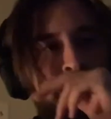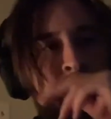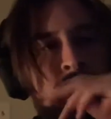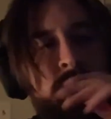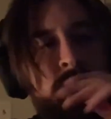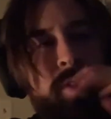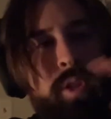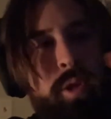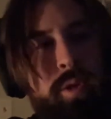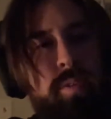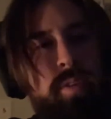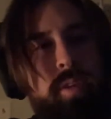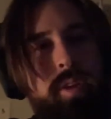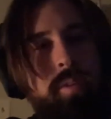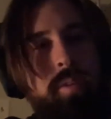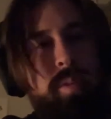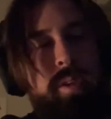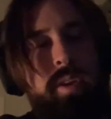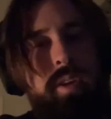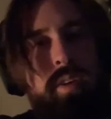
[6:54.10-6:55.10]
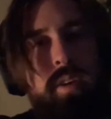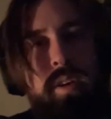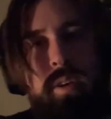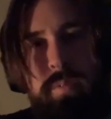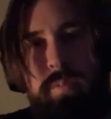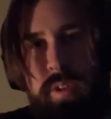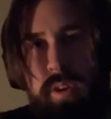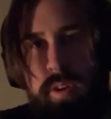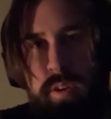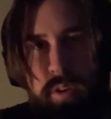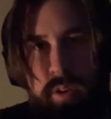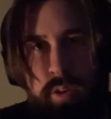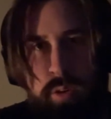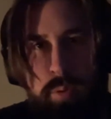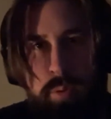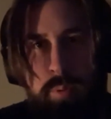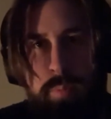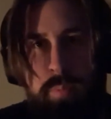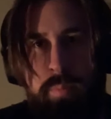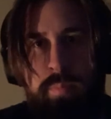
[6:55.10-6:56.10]
literally carve their
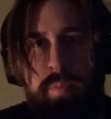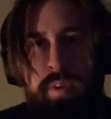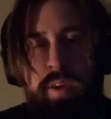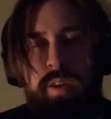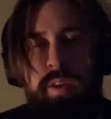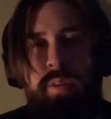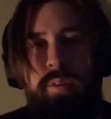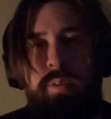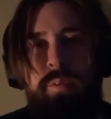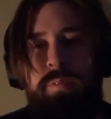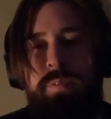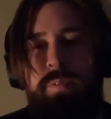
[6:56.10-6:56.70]
home out of